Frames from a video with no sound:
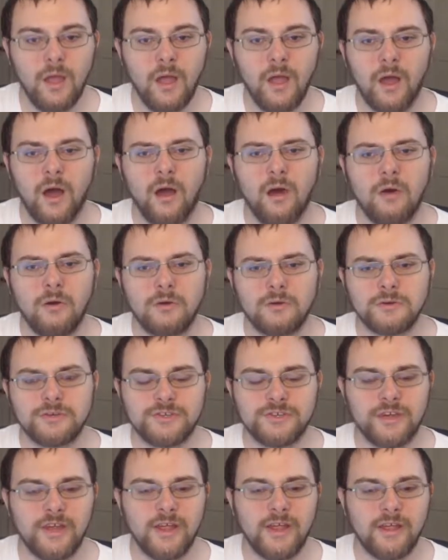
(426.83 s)
Oh,
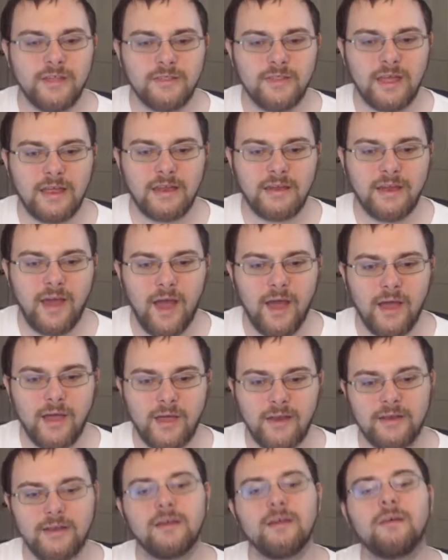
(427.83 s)
shit, they
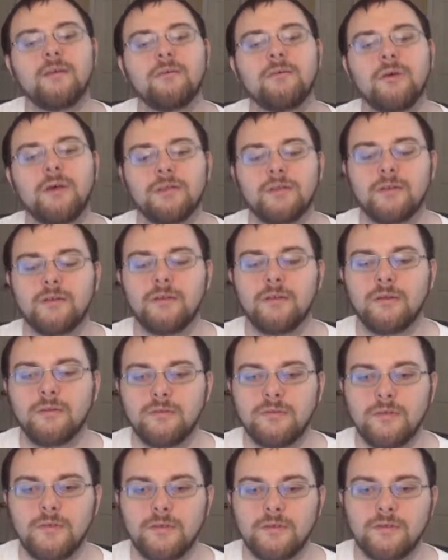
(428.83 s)
died. Wait, then
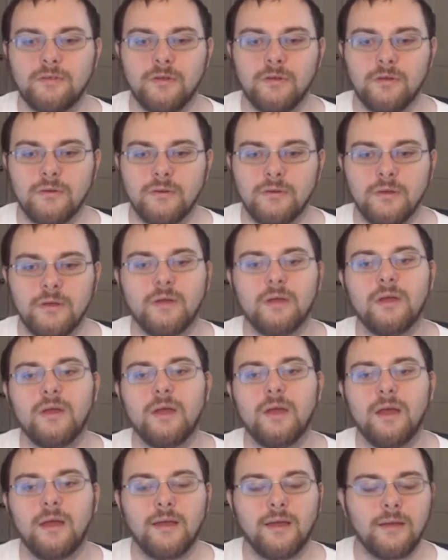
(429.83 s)
who's this dude?
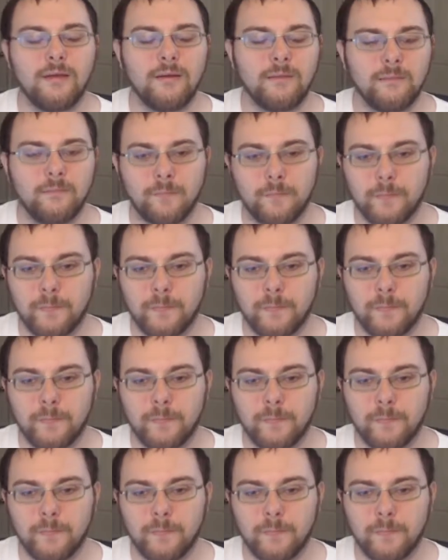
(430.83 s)
Um...